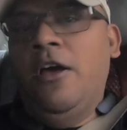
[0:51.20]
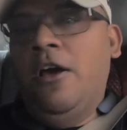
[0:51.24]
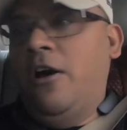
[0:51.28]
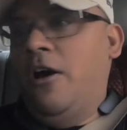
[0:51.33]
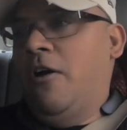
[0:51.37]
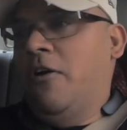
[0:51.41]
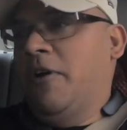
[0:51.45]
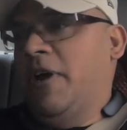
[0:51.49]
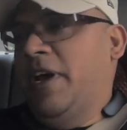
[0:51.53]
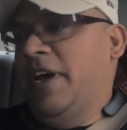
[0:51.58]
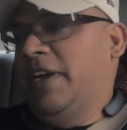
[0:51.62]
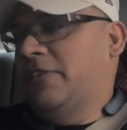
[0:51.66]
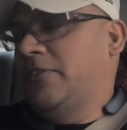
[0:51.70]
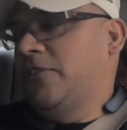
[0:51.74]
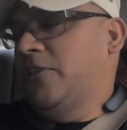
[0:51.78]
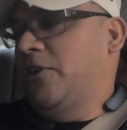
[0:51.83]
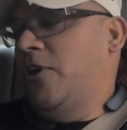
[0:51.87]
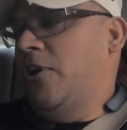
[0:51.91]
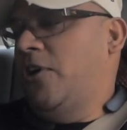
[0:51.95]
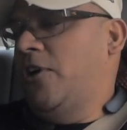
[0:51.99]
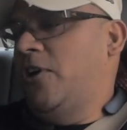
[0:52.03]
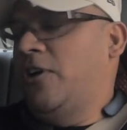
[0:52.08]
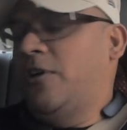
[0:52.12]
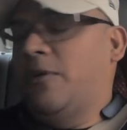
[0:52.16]
Alright,
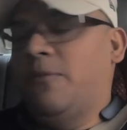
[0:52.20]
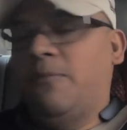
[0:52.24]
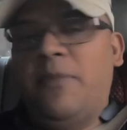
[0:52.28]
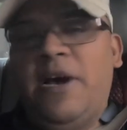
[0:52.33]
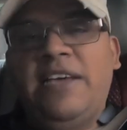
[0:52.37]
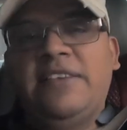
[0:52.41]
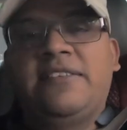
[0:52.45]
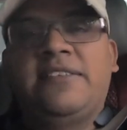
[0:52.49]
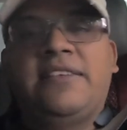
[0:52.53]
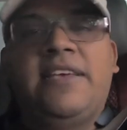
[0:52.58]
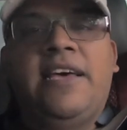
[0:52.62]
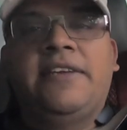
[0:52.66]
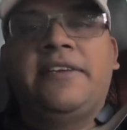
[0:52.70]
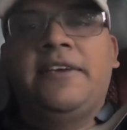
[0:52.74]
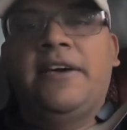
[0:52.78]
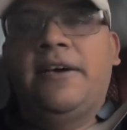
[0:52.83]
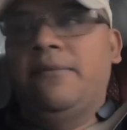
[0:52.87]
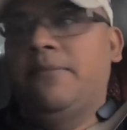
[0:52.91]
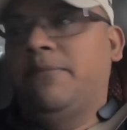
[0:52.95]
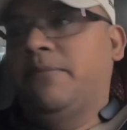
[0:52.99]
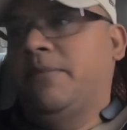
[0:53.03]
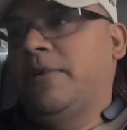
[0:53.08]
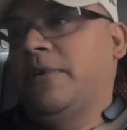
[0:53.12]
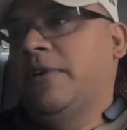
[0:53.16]
so my
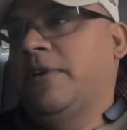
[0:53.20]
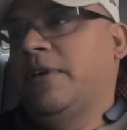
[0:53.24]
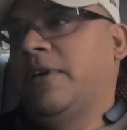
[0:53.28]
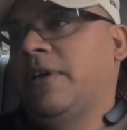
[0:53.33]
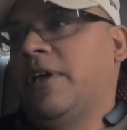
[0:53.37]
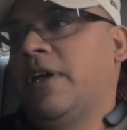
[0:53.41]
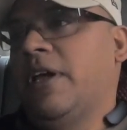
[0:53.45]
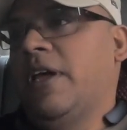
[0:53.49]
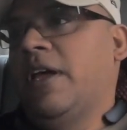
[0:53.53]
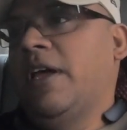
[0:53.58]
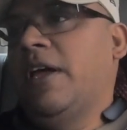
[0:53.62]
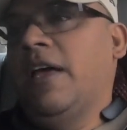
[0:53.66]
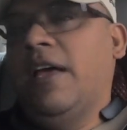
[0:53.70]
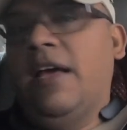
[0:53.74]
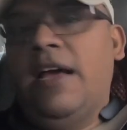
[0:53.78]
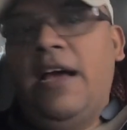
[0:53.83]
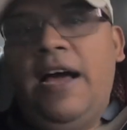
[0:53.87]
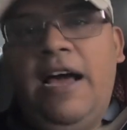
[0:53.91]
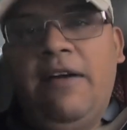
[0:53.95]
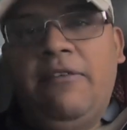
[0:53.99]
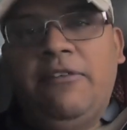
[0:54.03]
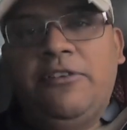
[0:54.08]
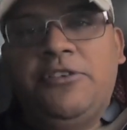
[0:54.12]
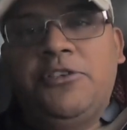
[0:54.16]
setup.
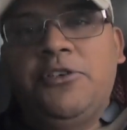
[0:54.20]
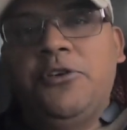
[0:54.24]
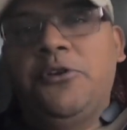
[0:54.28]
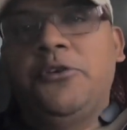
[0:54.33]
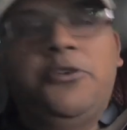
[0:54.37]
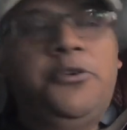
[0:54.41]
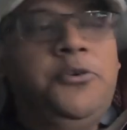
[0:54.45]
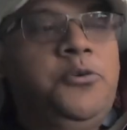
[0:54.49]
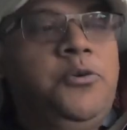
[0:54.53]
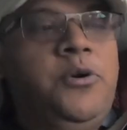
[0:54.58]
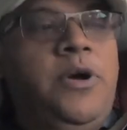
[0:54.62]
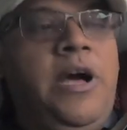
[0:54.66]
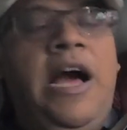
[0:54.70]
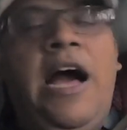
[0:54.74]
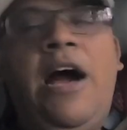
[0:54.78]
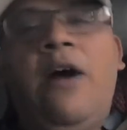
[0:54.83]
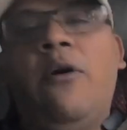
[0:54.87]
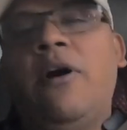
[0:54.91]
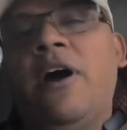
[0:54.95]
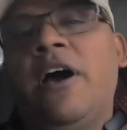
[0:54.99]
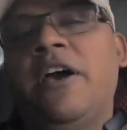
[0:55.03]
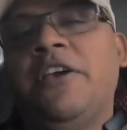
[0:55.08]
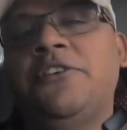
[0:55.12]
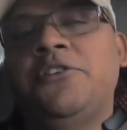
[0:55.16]
I will show you
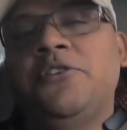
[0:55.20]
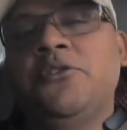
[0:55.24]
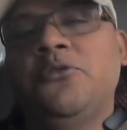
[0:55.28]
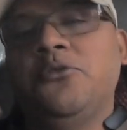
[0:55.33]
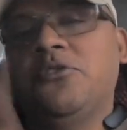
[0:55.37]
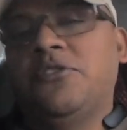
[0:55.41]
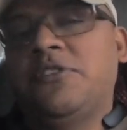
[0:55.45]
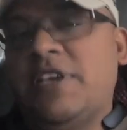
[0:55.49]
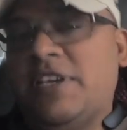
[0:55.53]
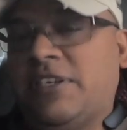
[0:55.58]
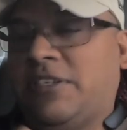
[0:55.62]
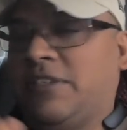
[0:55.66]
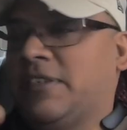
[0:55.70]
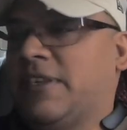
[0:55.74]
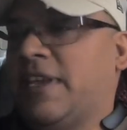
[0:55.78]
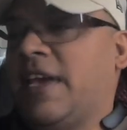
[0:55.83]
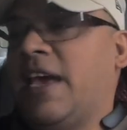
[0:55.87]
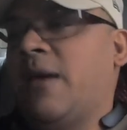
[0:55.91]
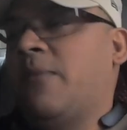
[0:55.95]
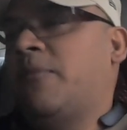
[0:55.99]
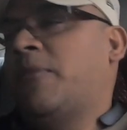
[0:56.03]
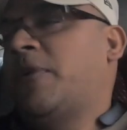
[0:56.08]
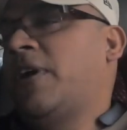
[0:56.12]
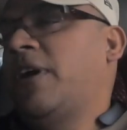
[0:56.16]
how I use this
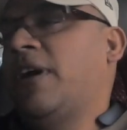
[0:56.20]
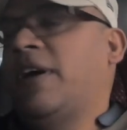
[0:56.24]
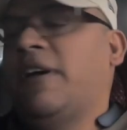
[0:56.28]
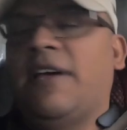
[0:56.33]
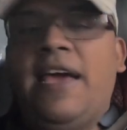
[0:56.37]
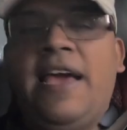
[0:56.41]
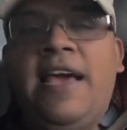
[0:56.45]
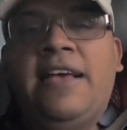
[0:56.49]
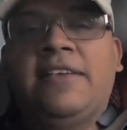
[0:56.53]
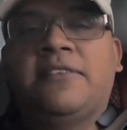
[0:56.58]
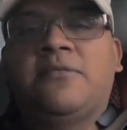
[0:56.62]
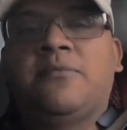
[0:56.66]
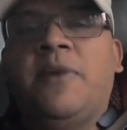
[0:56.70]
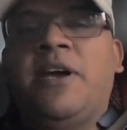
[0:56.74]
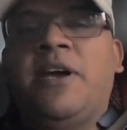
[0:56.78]
camera as